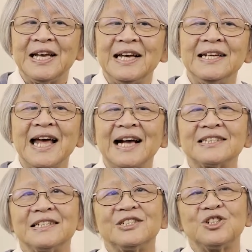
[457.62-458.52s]
In
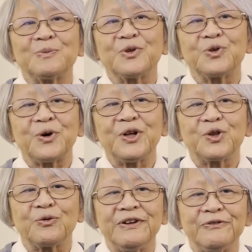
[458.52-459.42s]
Exodus chapter
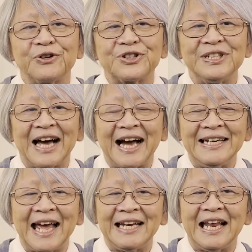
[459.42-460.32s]
33, verse 9
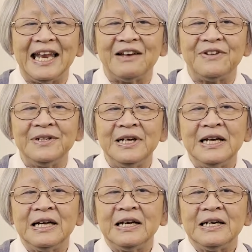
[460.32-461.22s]
and 11,
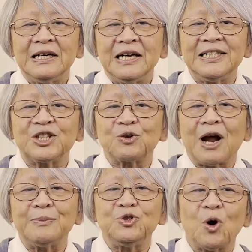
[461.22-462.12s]
it
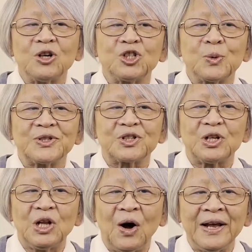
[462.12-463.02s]
described Joshua's
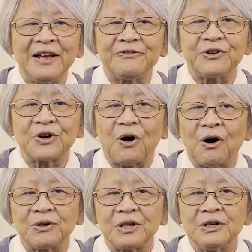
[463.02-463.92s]
longing for
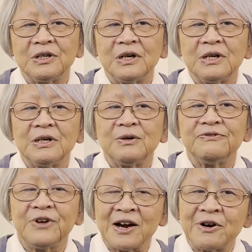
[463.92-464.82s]
God
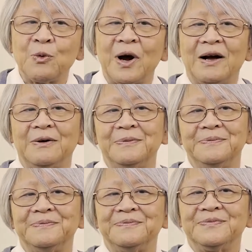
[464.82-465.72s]
very well.
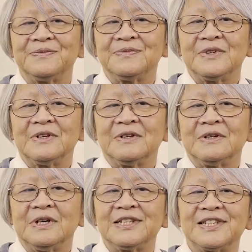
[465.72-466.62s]

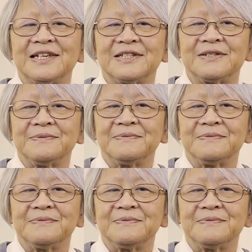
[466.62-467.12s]
It says,